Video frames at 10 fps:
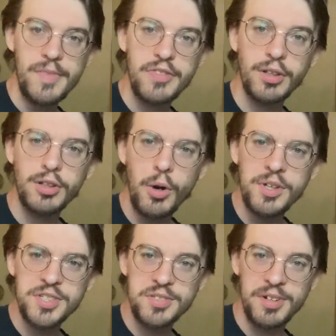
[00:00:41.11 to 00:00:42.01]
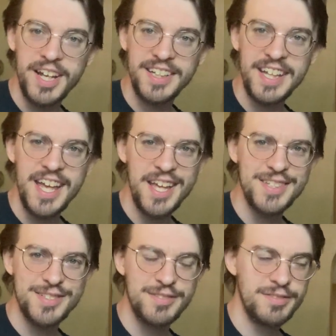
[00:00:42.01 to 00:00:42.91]
the lowest string
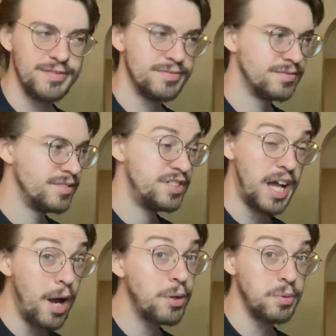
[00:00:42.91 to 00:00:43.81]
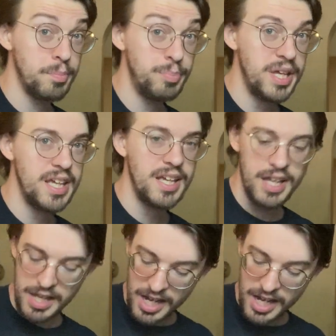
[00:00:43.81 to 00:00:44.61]
is down to a B,